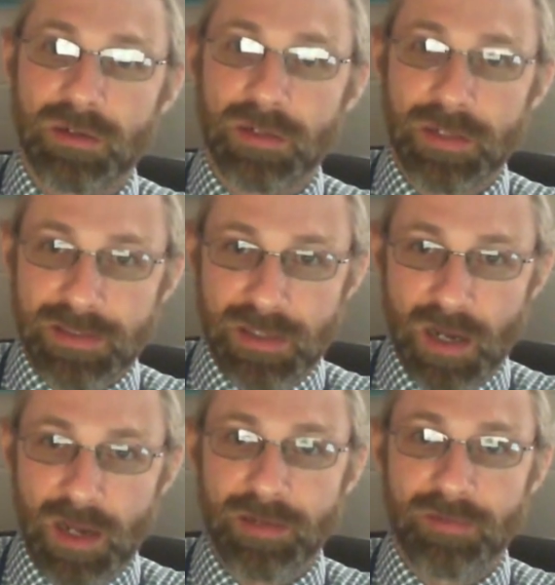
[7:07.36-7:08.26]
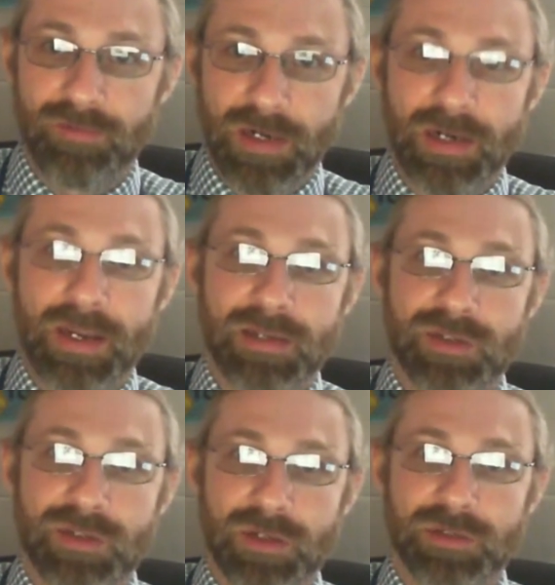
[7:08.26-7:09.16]
is not very
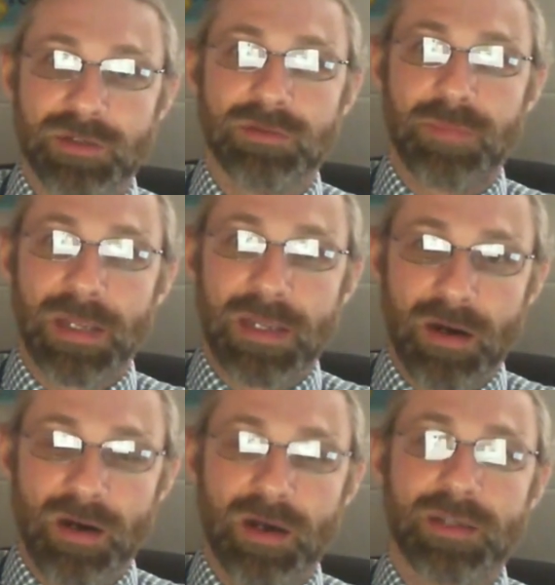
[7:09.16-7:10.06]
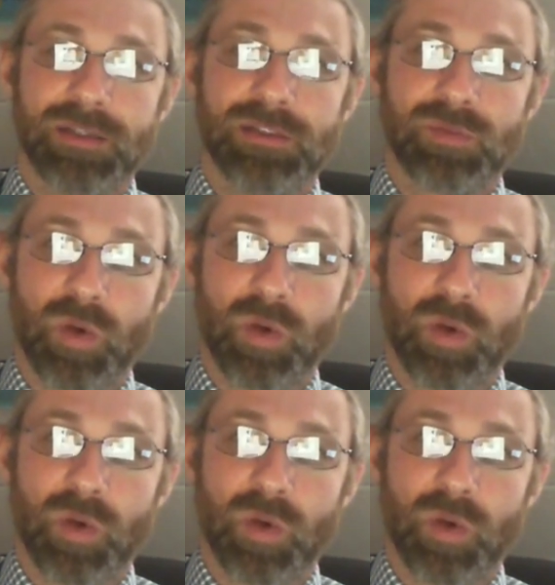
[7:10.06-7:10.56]
hands-on because we're